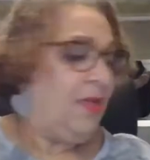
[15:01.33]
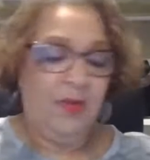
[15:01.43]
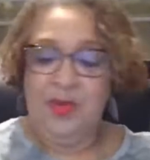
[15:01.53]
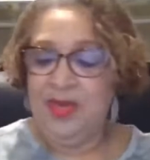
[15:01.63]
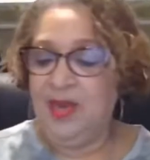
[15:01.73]

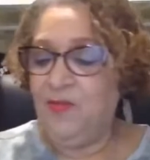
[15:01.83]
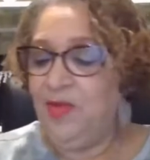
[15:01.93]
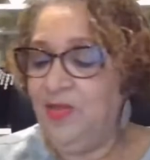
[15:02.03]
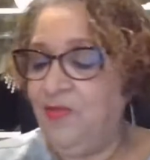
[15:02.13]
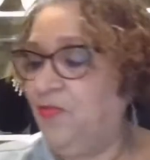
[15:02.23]
and we got
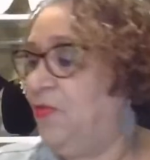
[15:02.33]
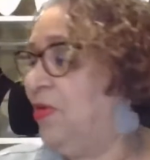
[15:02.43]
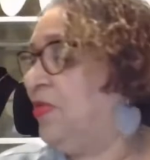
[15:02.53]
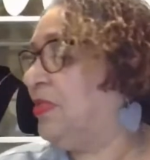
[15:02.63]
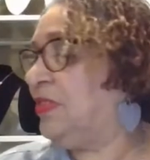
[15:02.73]
ready
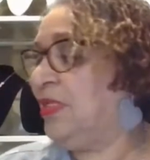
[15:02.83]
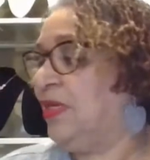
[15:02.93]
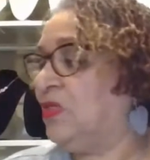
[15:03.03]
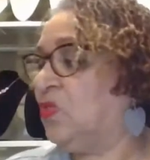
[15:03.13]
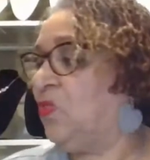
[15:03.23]
for the
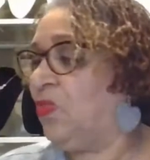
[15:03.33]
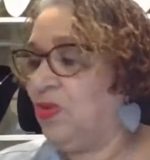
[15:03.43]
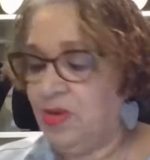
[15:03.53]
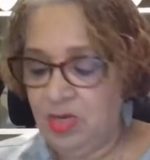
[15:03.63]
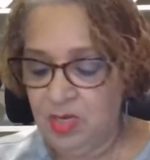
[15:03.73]
day's
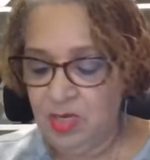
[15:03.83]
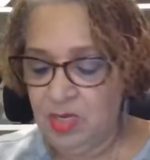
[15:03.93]
work